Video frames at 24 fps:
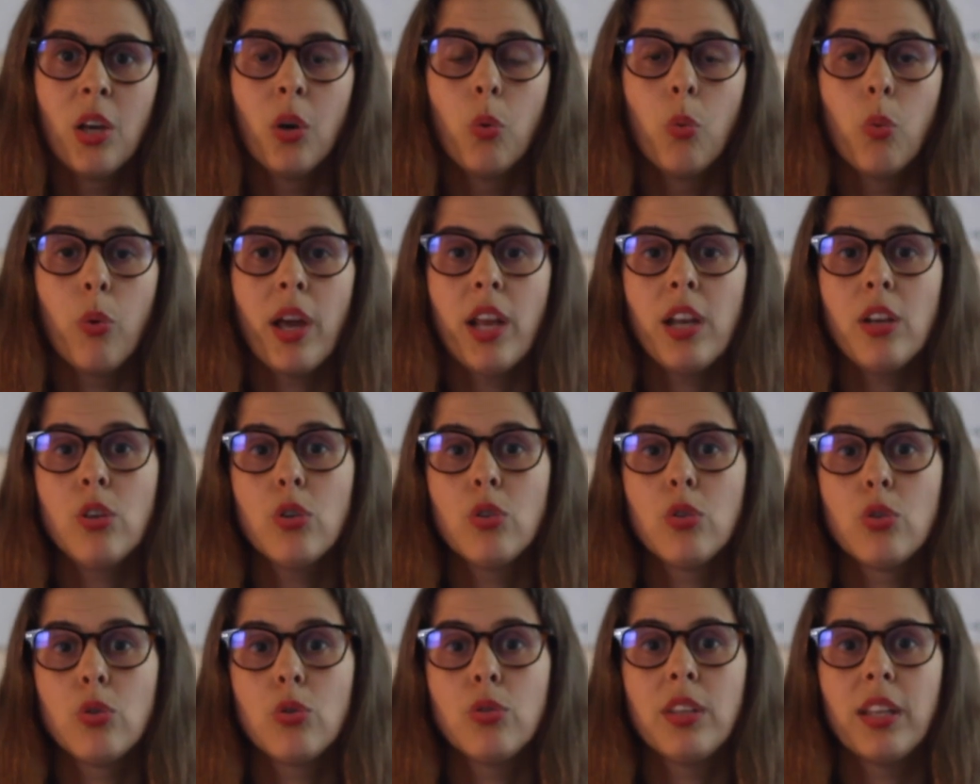when
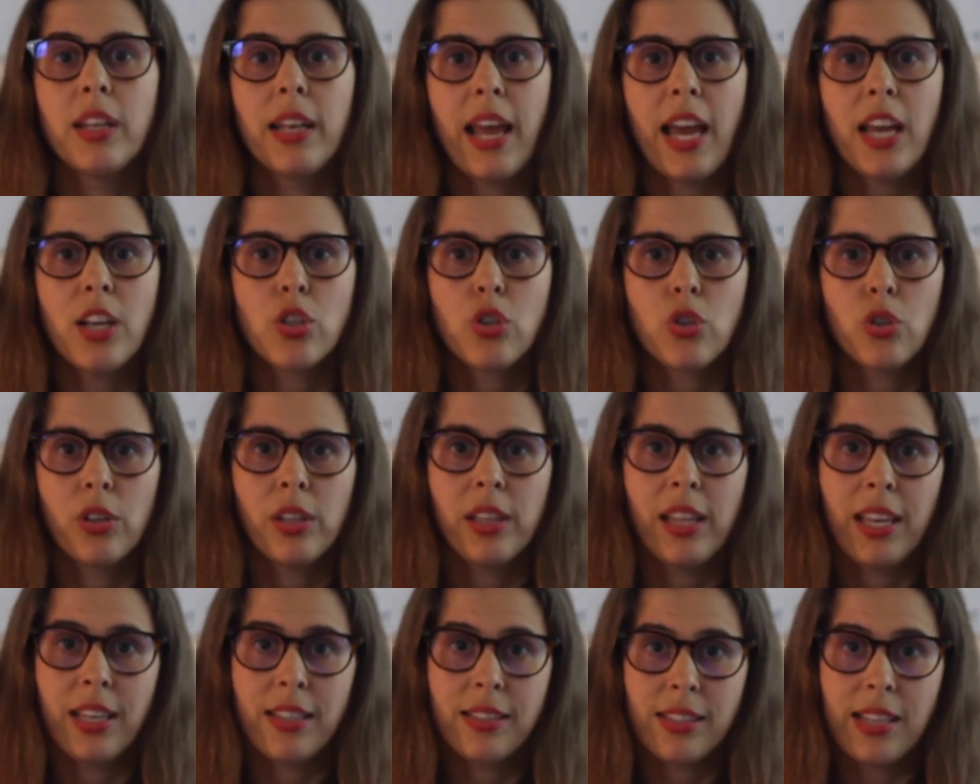you do the
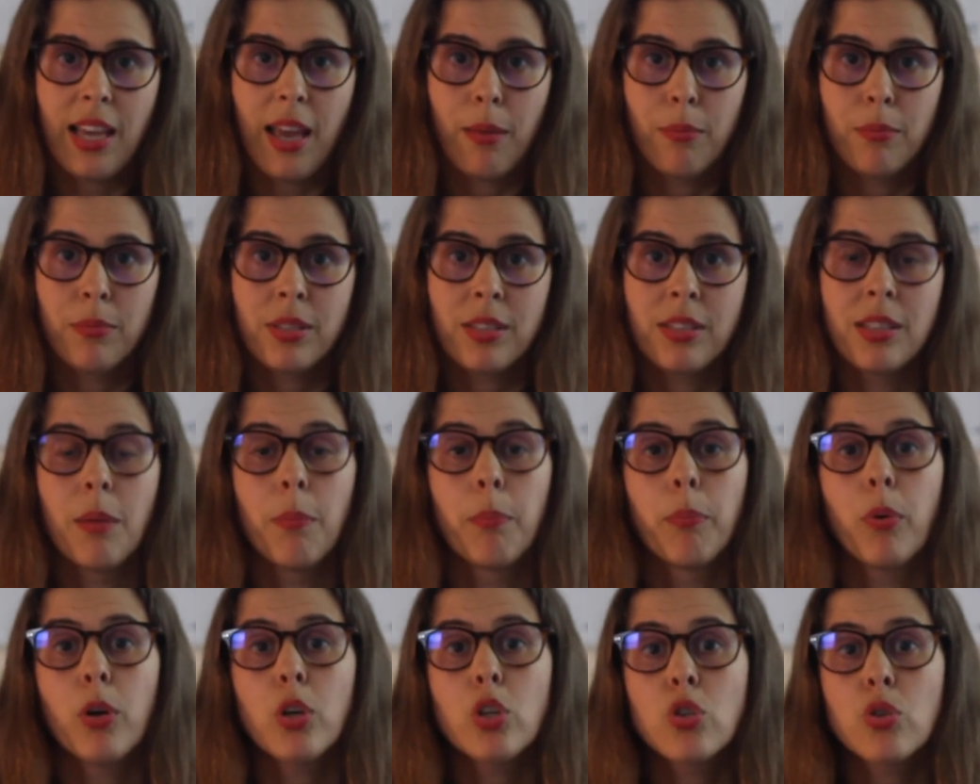national exams, the
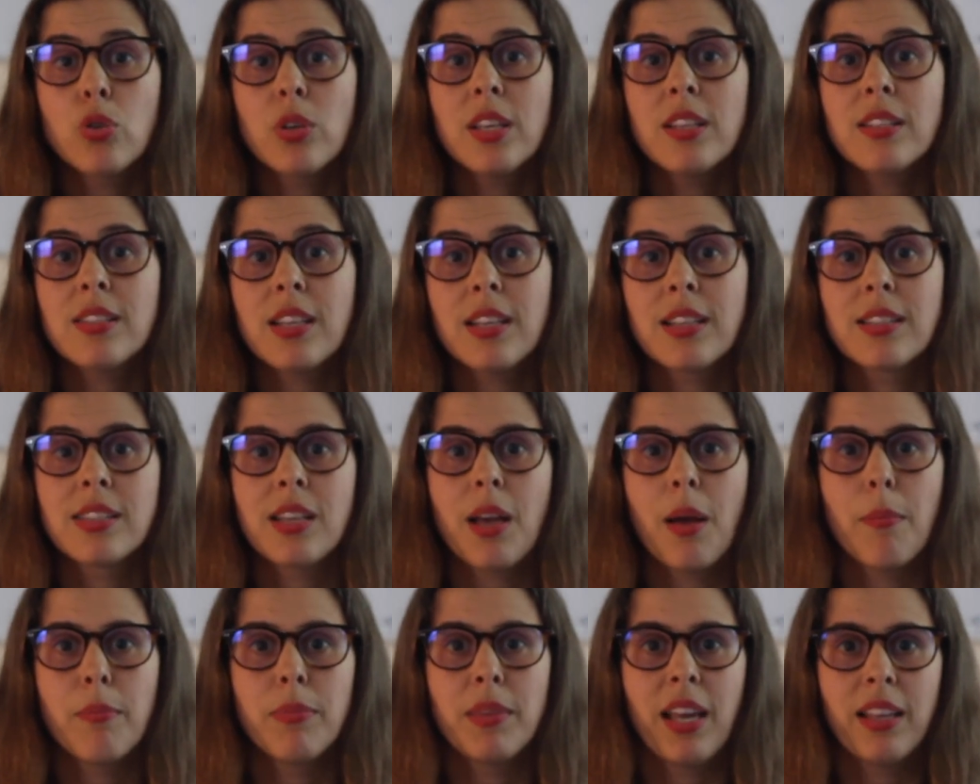Portuguese
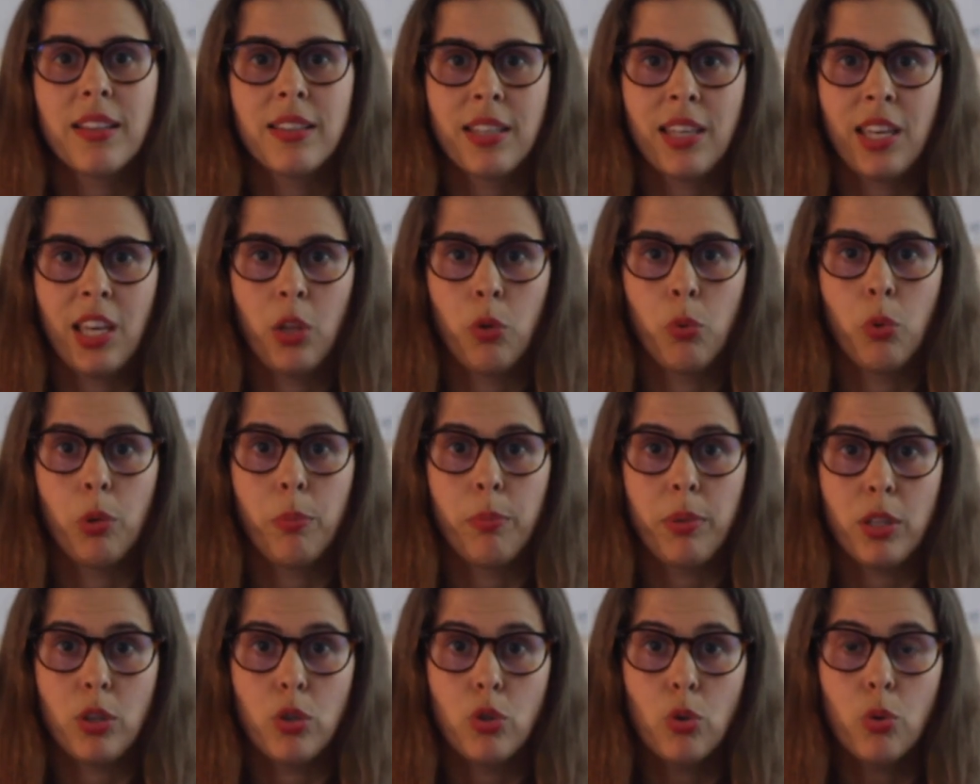exam that kid will
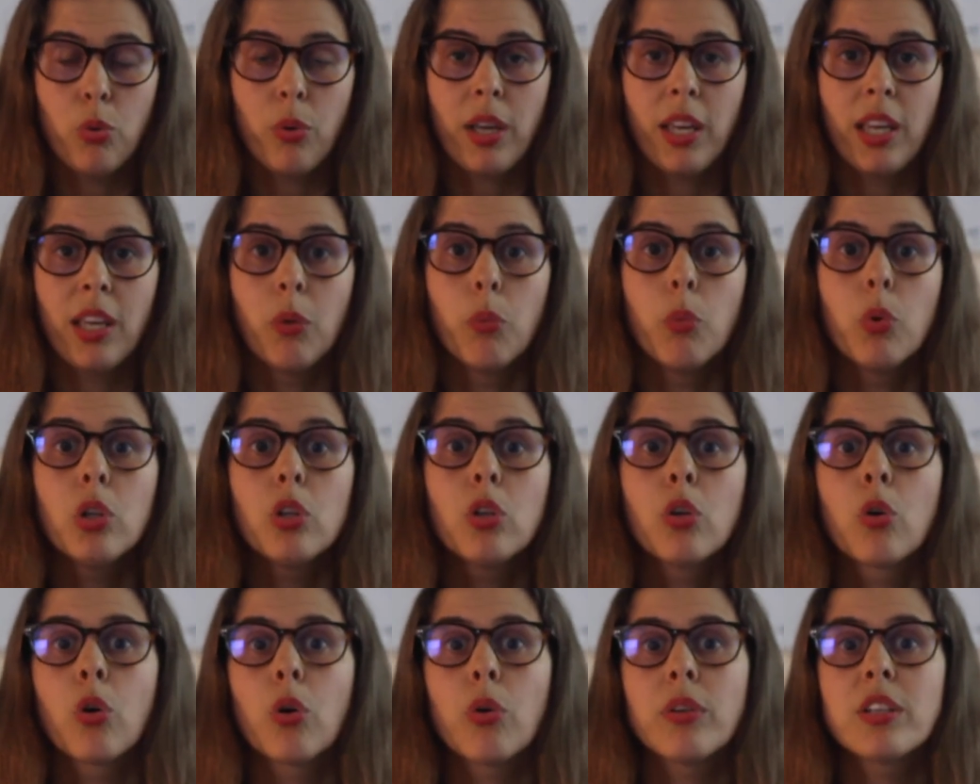be doing will
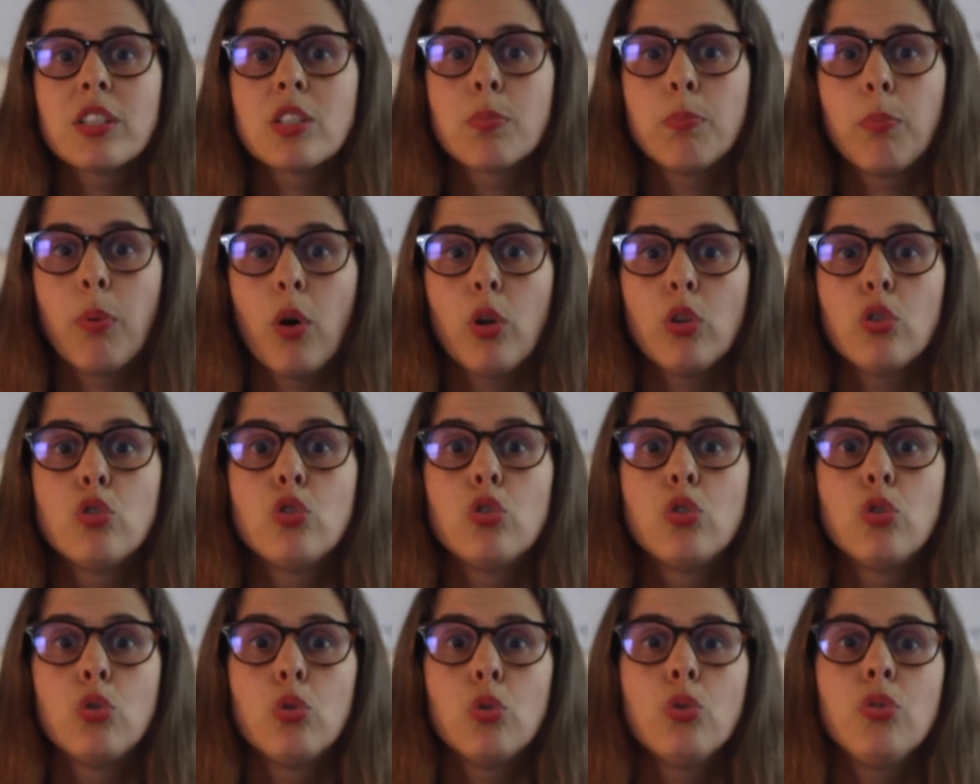
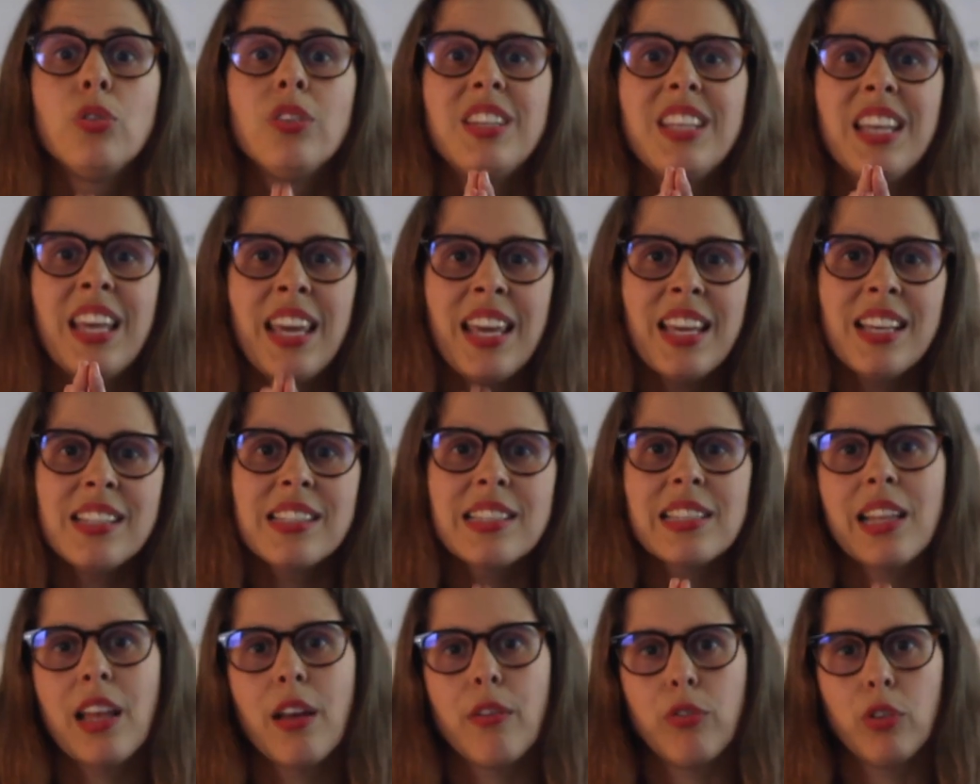correspond to
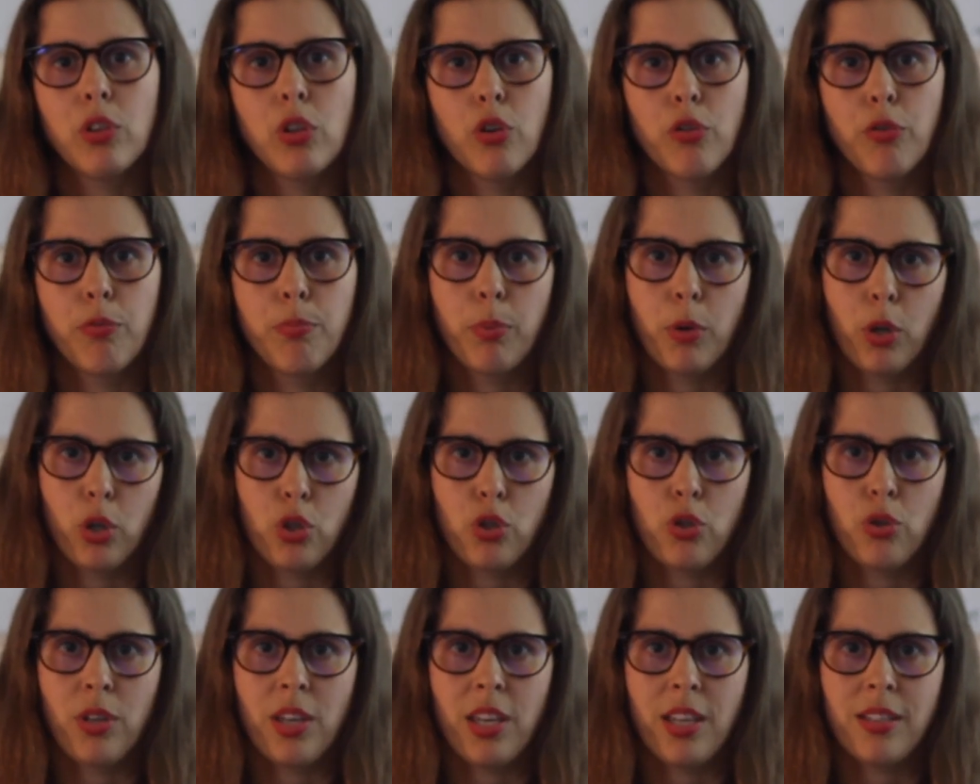his level of
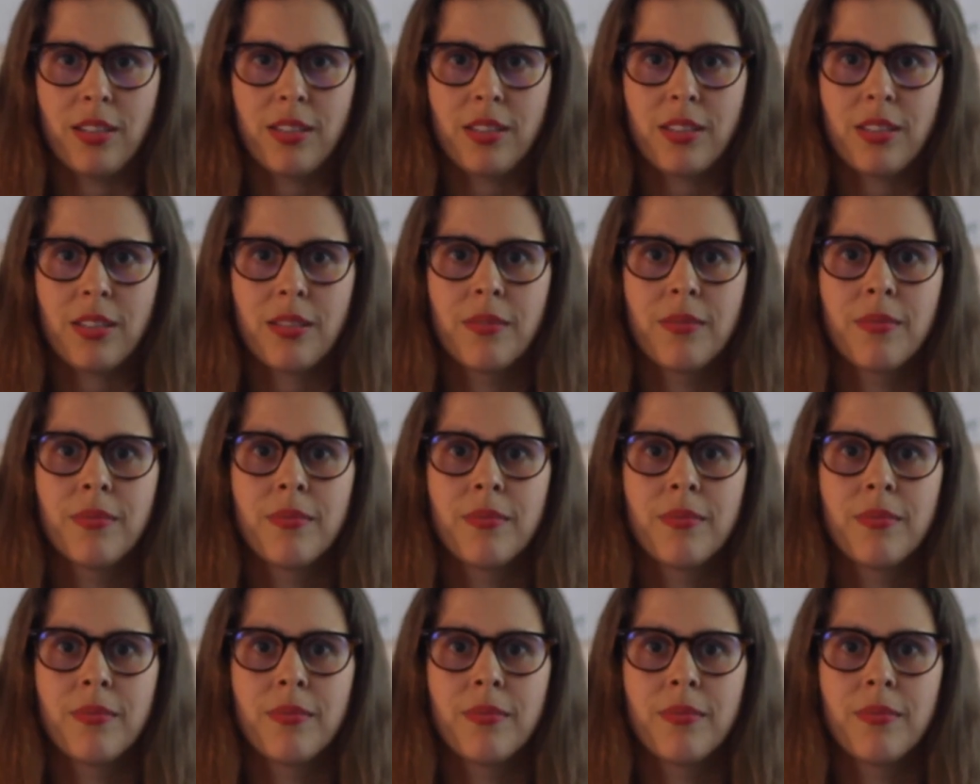Portuguese.